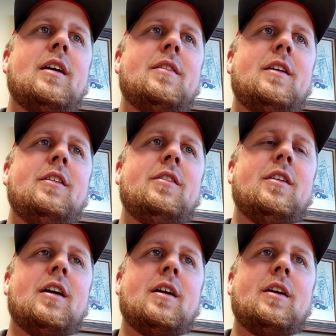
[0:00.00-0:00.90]
In these
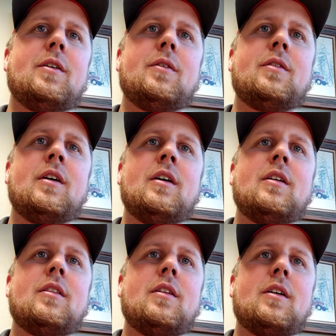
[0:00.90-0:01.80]
scenarios,
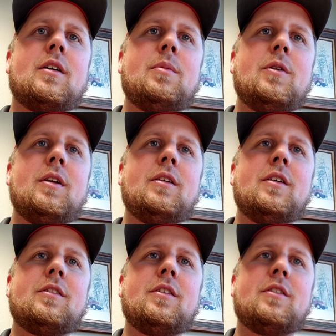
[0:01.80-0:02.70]
the commuting
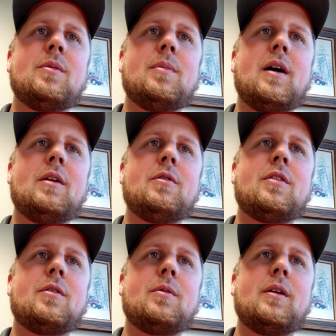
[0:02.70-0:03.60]
distance combined
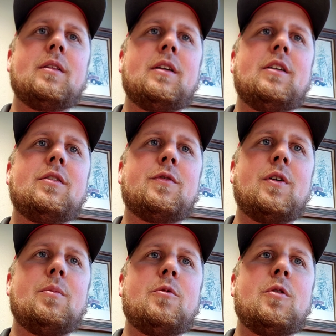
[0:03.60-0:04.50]
with the release
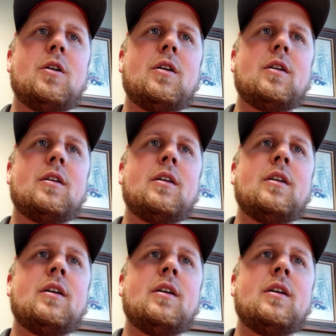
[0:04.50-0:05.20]
from work